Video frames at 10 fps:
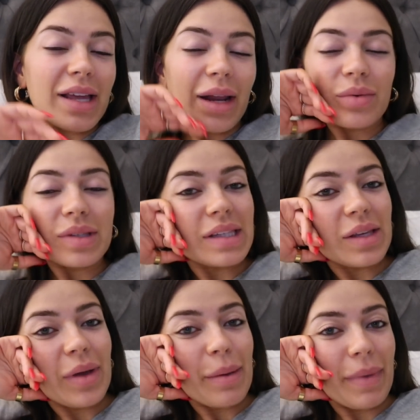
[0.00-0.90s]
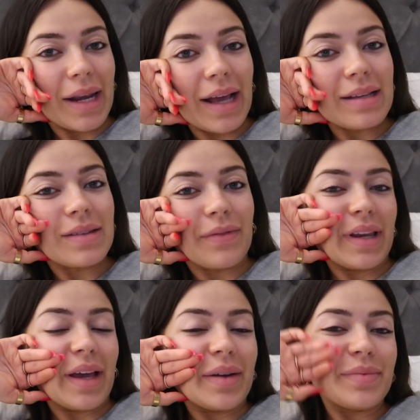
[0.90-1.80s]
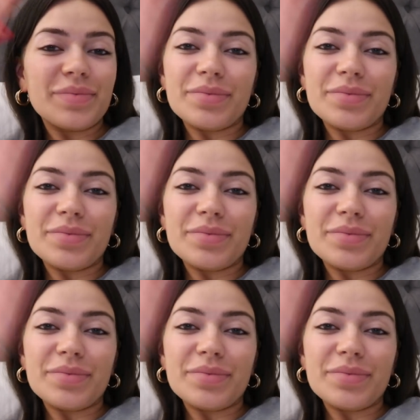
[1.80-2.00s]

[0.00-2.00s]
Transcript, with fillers: and I will see you in my next video.